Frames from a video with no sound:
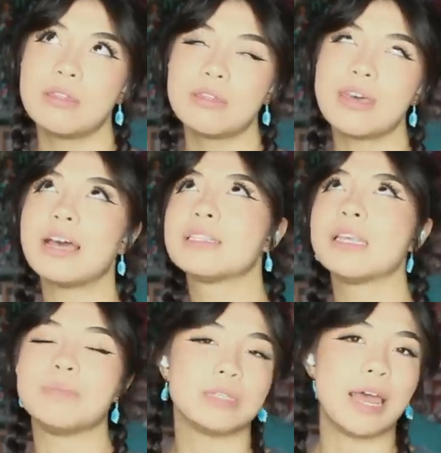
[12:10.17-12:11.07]
That's
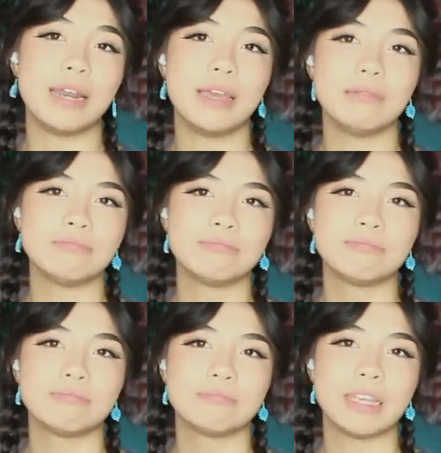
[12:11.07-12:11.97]
upsetting
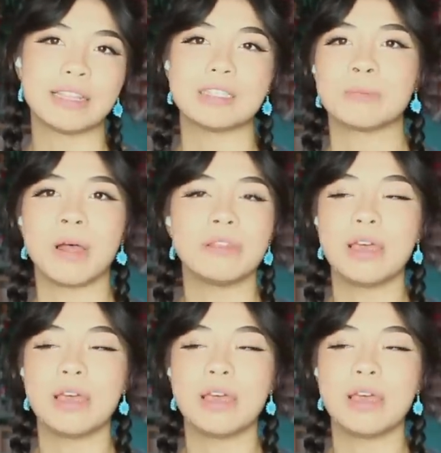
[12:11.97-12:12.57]
that that's a plot